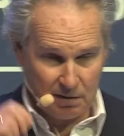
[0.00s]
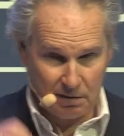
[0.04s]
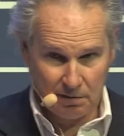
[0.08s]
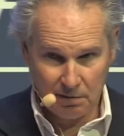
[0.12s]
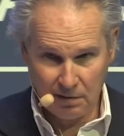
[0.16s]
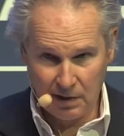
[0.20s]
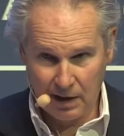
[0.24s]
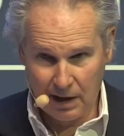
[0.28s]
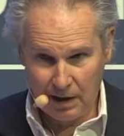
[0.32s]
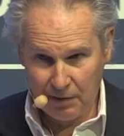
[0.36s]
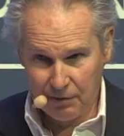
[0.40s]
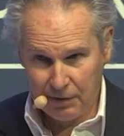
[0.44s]

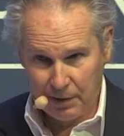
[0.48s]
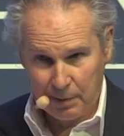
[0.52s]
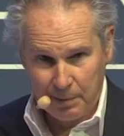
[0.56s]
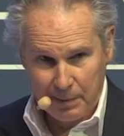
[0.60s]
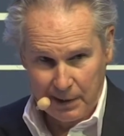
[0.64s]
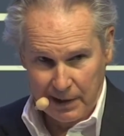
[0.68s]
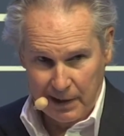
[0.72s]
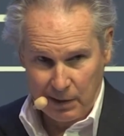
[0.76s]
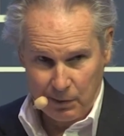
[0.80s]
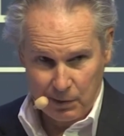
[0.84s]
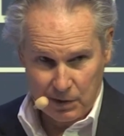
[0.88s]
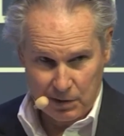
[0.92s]

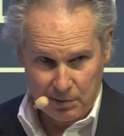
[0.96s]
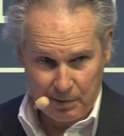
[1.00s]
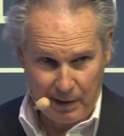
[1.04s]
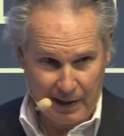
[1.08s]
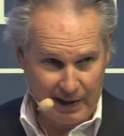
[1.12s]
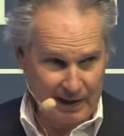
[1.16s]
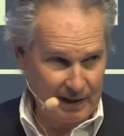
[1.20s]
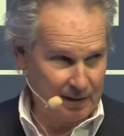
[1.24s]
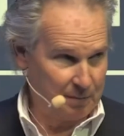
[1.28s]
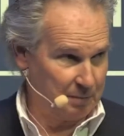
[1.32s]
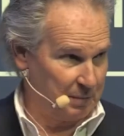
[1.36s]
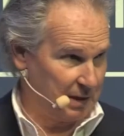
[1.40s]
Everybody was
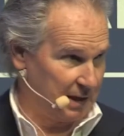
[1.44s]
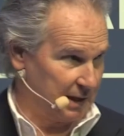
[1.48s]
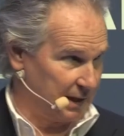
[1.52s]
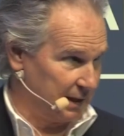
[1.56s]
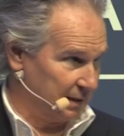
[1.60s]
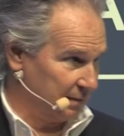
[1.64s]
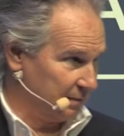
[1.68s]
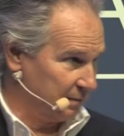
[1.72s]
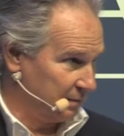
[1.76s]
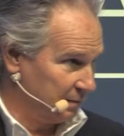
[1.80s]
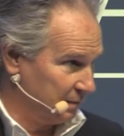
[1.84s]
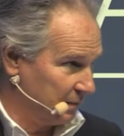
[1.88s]
making
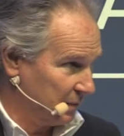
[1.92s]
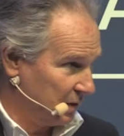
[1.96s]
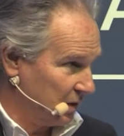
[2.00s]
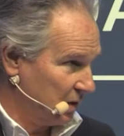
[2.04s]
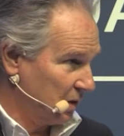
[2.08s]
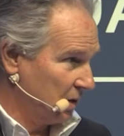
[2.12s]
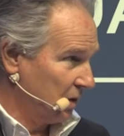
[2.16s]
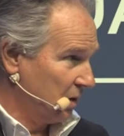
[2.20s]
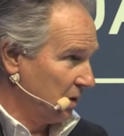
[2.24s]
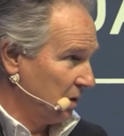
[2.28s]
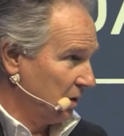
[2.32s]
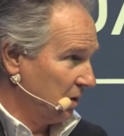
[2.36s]
money.
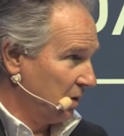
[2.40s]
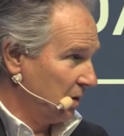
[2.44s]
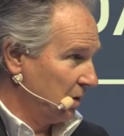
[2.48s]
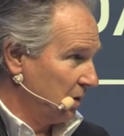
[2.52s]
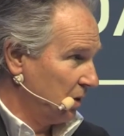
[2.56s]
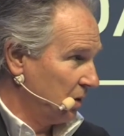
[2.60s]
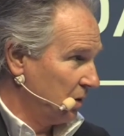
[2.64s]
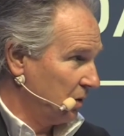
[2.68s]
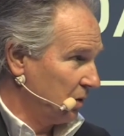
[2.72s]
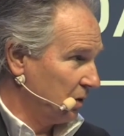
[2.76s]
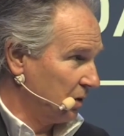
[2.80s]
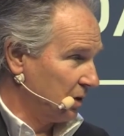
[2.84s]

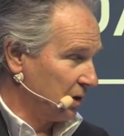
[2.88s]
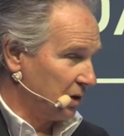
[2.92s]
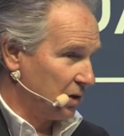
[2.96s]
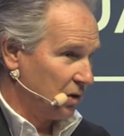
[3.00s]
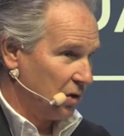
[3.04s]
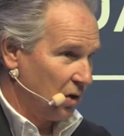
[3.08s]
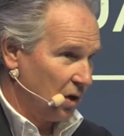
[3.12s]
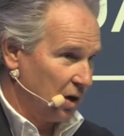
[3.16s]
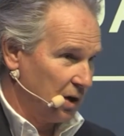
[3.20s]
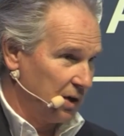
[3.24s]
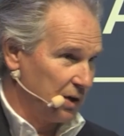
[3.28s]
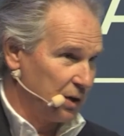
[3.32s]
You could
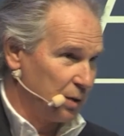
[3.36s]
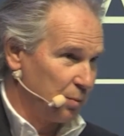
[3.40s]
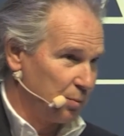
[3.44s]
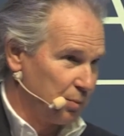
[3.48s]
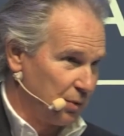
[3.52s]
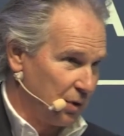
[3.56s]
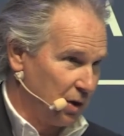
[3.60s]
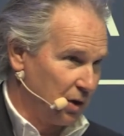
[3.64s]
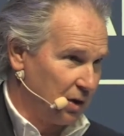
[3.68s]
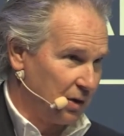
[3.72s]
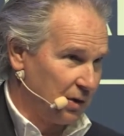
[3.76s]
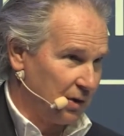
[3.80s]
call your
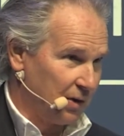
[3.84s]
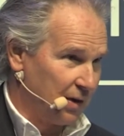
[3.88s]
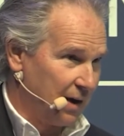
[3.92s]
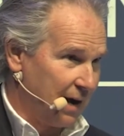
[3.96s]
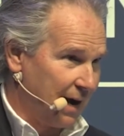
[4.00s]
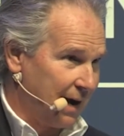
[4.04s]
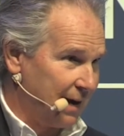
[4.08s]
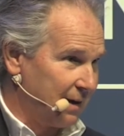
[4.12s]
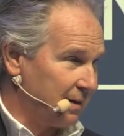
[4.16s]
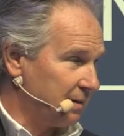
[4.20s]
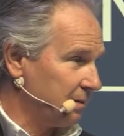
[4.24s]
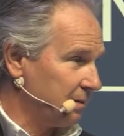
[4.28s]
broker at,